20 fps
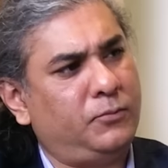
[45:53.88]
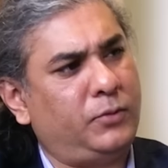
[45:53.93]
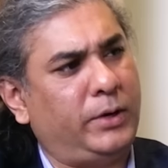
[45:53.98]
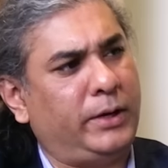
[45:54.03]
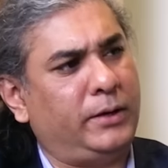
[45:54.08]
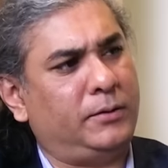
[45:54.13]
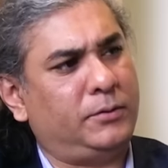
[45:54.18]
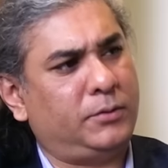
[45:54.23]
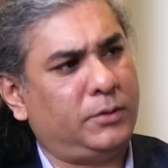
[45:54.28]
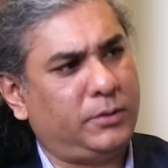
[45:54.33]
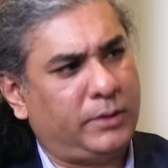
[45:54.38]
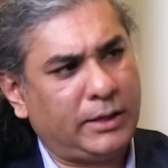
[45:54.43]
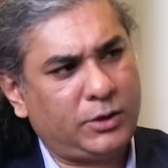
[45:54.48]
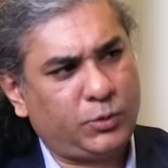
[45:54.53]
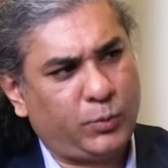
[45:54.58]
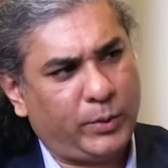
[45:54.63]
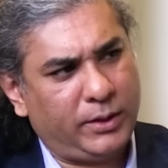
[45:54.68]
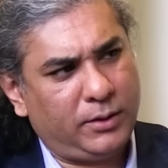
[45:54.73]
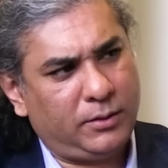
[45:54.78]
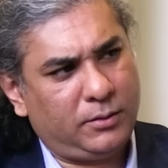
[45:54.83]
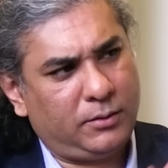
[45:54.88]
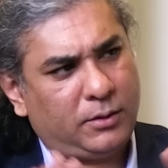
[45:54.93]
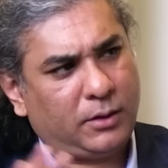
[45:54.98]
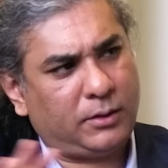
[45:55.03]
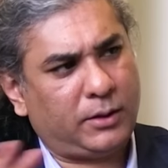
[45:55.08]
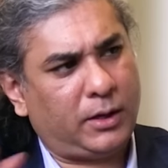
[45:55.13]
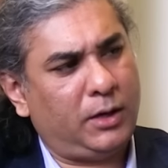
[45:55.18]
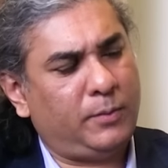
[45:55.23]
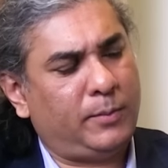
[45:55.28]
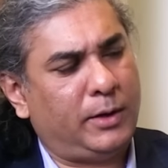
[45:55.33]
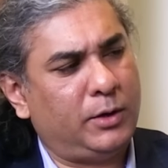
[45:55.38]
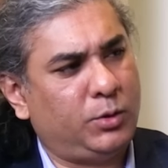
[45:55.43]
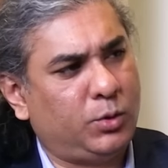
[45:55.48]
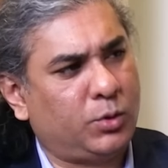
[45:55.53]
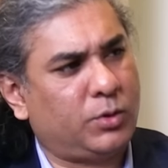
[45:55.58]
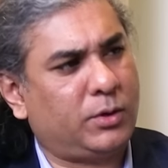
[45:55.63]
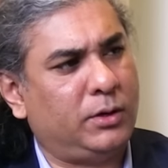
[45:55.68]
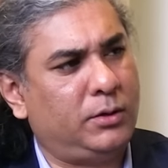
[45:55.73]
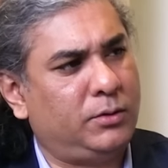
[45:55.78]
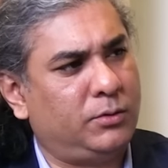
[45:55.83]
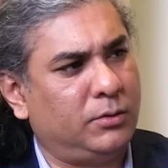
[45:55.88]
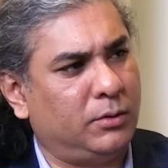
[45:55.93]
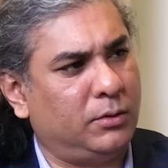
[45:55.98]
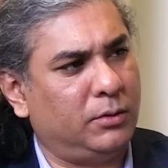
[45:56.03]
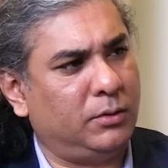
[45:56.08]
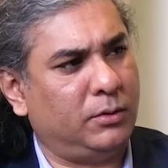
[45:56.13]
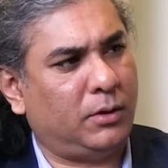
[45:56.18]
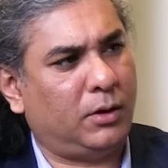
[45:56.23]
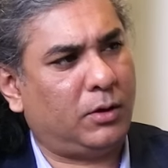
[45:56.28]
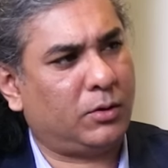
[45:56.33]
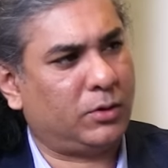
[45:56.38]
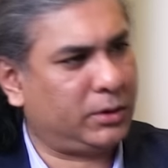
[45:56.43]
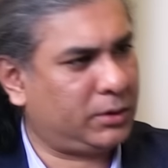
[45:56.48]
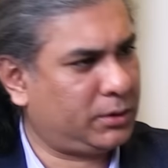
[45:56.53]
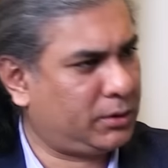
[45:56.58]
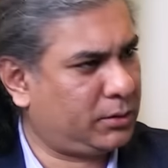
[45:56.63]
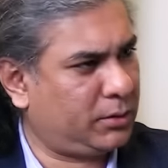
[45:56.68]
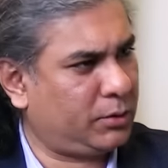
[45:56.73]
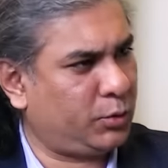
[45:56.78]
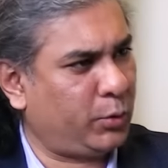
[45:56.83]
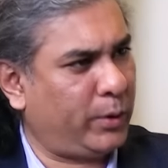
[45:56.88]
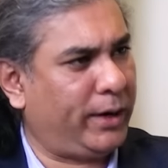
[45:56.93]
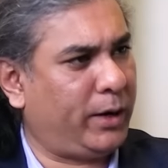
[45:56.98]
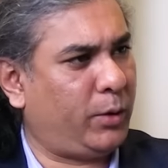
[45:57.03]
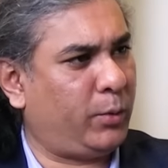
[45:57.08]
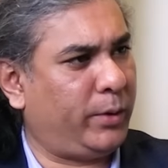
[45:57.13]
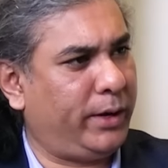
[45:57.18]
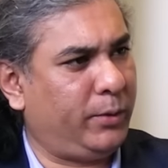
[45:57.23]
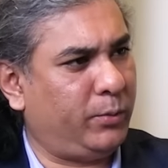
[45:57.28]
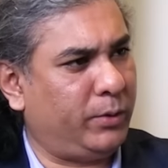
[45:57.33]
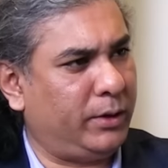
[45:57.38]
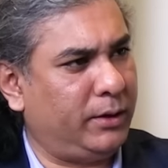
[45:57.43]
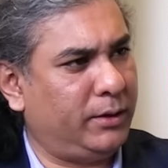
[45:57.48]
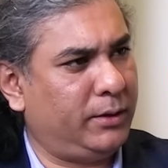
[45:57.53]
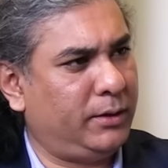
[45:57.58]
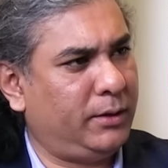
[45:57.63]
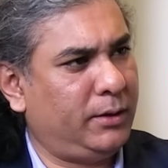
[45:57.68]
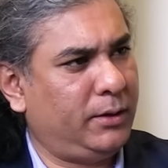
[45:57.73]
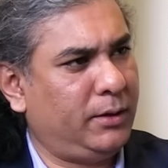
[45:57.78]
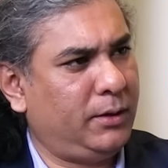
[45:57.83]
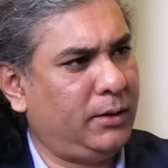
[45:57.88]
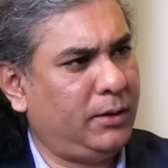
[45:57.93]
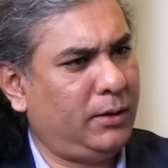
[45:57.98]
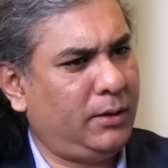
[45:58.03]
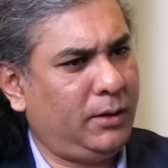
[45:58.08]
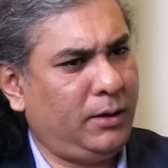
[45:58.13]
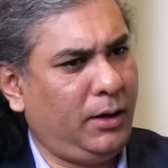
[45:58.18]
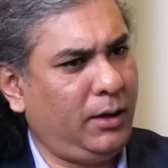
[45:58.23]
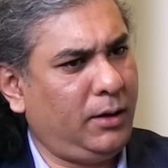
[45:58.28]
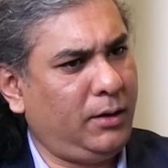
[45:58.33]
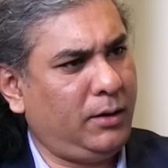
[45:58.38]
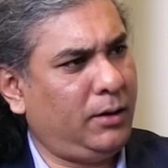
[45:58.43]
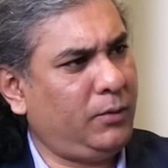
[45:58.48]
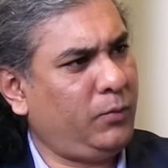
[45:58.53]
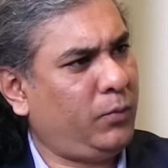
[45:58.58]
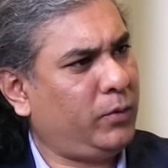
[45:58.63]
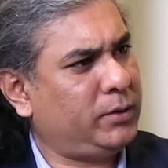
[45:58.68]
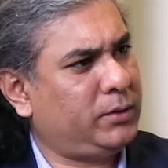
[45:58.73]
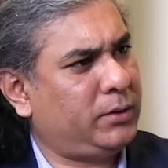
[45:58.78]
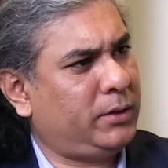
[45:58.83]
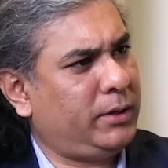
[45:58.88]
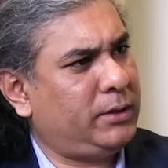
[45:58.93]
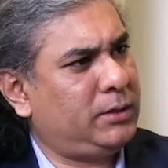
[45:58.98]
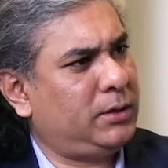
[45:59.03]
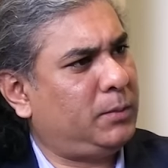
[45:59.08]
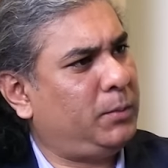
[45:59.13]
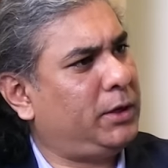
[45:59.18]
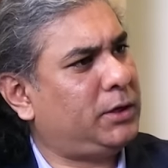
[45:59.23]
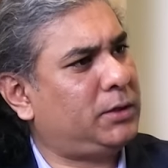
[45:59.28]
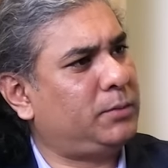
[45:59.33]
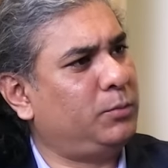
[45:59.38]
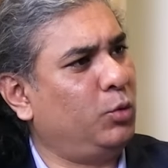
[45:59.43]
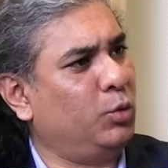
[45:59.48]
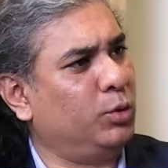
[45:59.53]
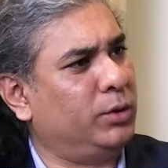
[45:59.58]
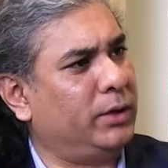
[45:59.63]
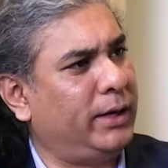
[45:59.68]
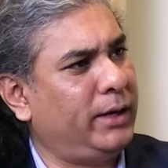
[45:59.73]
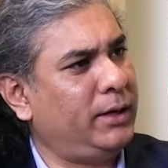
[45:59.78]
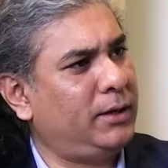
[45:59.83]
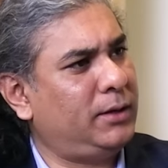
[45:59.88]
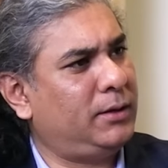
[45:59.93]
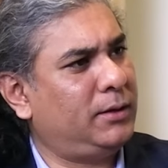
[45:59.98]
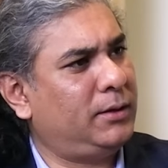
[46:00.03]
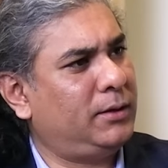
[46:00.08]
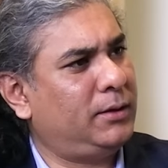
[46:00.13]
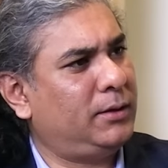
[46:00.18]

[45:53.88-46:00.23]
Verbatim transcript: Right. So that's when the Taliban took control, August 2021. Yes. And it was reasonably smooth, right?